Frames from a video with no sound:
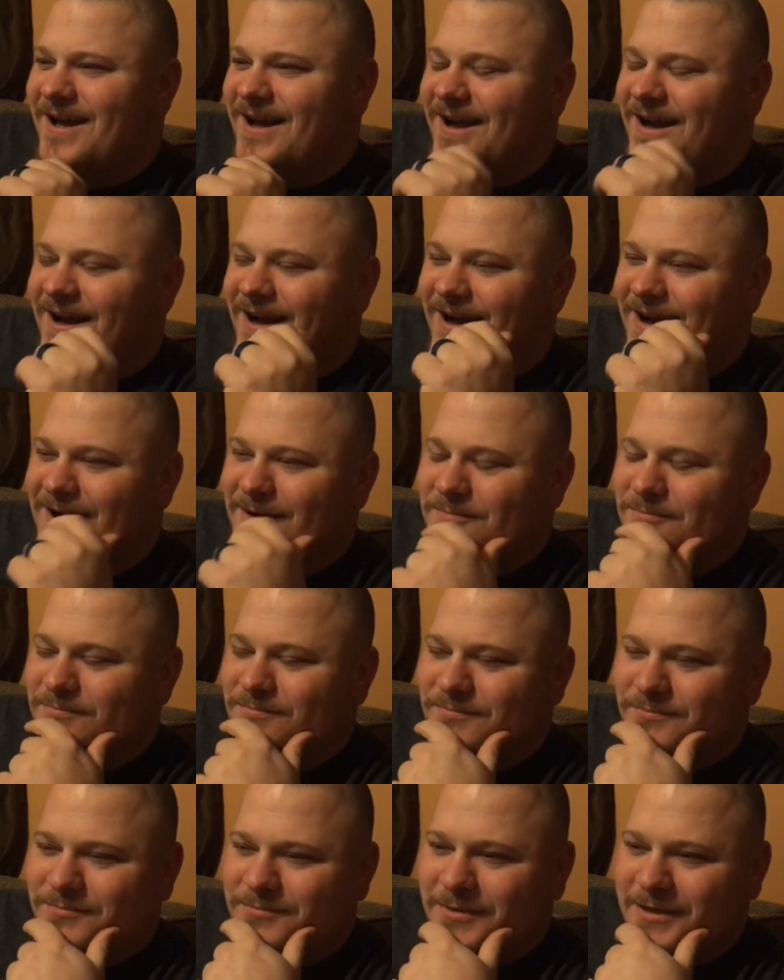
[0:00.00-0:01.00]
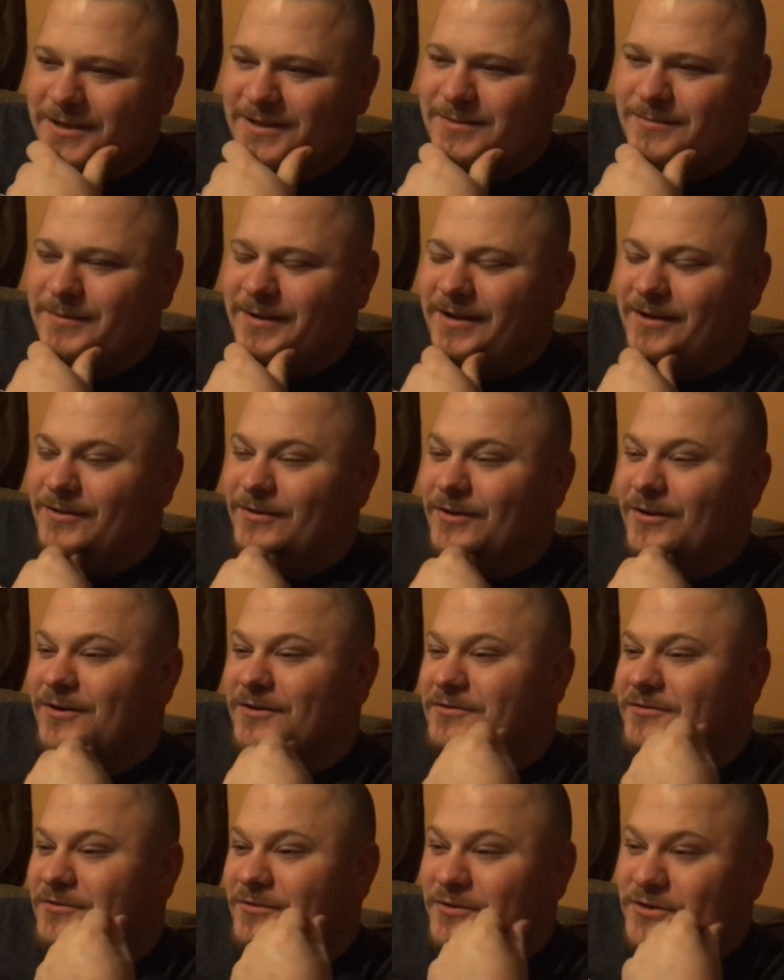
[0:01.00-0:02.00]
But to make a
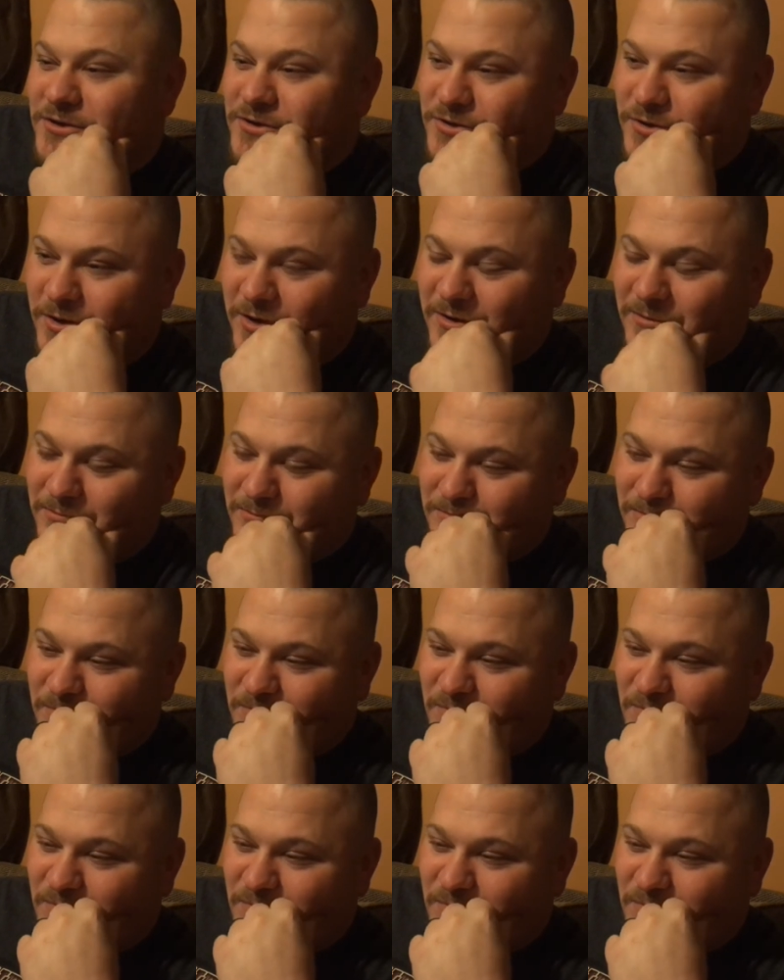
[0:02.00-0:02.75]
long story short,